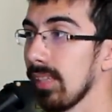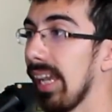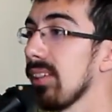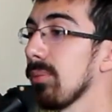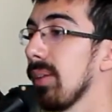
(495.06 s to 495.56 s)

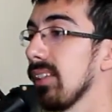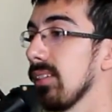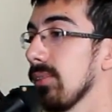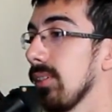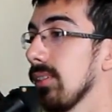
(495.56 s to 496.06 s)
That's where
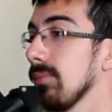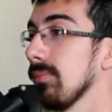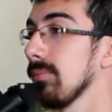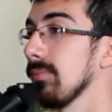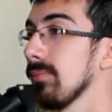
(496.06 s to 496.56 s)
Manziel's falling.
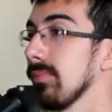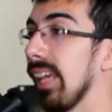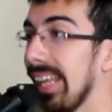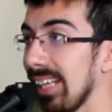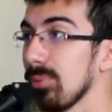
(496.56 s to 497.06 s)

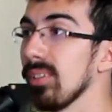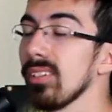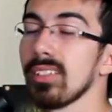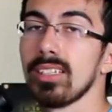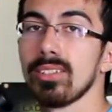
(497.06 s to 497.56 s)
And that's where it
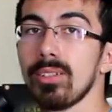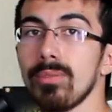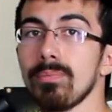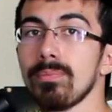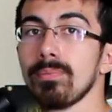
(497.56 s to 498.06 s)
looks like it's going.
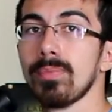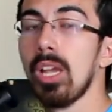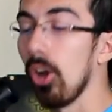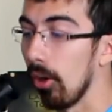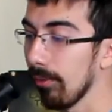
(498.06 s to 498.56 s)

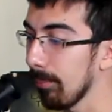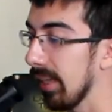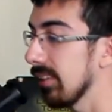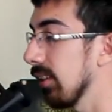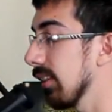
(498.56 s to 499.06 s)
Hopefully
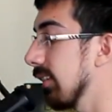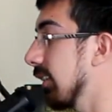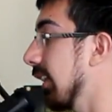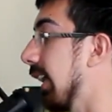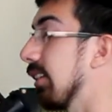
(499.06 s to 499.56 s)
Manziel gets a
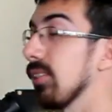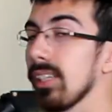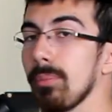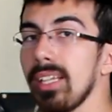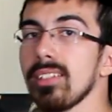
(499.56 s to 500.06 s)
shot. Do you
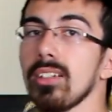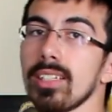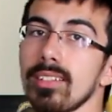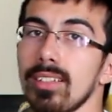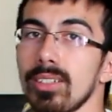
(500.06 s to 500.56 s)
think Manziel
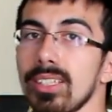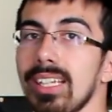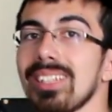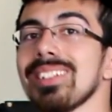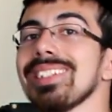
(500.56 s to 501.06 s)
gets another
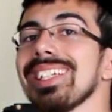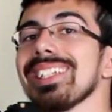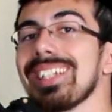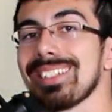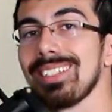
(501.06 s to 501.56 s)
shot? Do you think
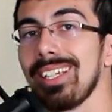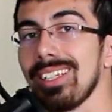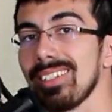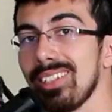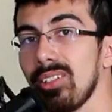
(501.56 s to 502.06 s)
he's actually
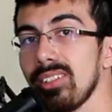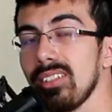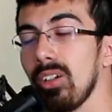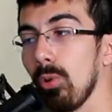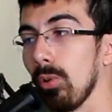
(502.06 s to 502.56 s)
taking it
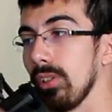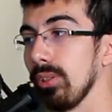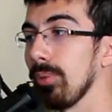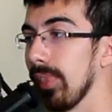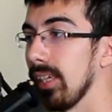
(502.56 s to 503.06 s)
seriously? Or do
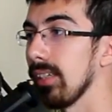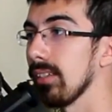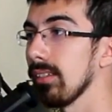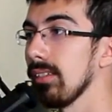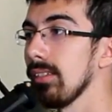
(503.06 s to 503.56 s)
you
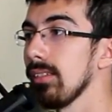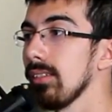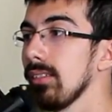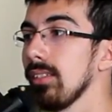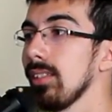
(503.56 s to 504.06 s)
think
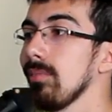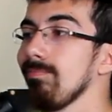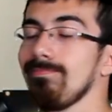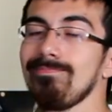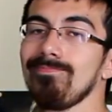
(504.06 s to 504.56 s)

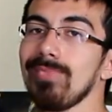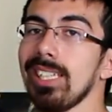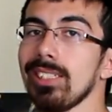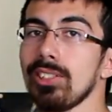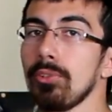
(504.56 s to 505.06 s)

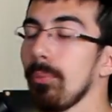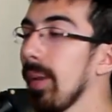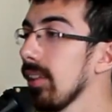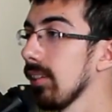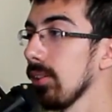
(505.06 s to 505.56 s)
he's just doing
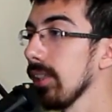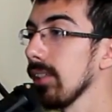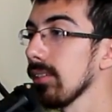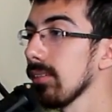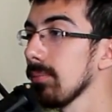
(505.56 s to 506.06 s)
Manziel
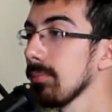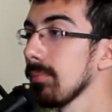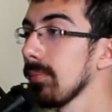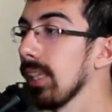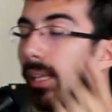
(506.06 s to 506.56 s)
things?
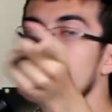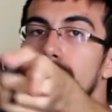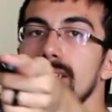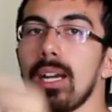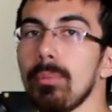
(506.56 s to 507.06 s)
Let me
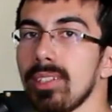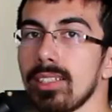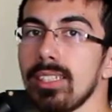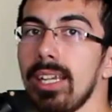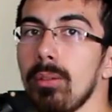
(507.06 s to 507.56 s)
know in the comment
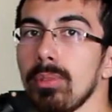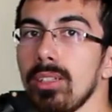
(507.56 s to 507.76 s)
section down